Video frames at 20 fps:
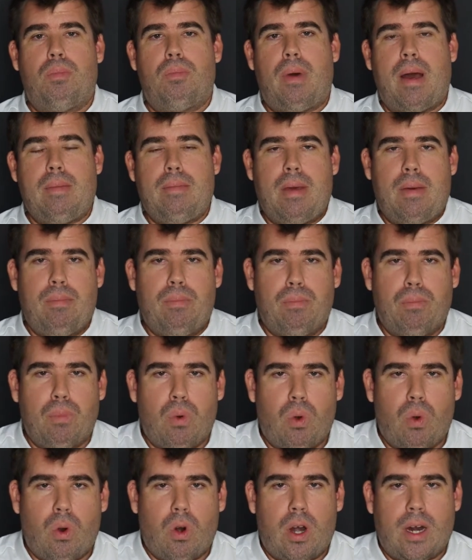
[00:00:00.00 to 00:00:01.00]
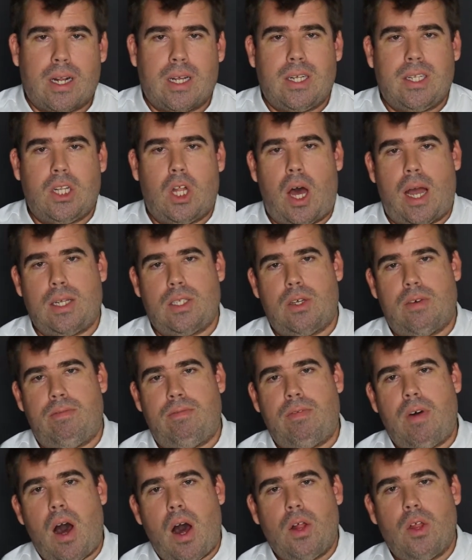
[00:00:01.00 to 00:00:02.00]
might be more inclined to
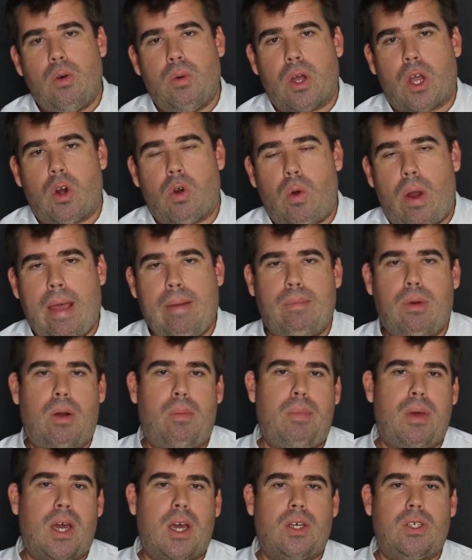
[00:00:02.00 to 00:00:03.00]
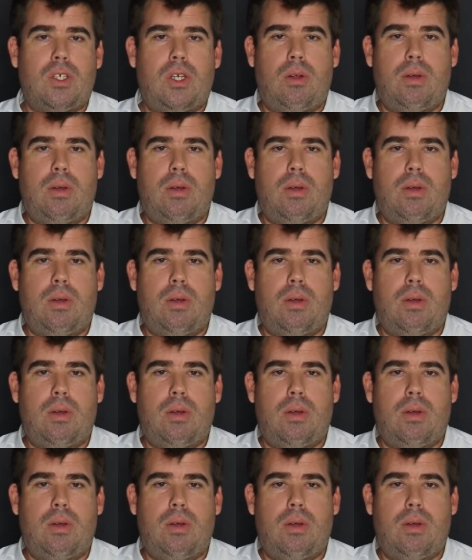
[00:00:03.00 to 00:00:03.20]
follow a Cramer because,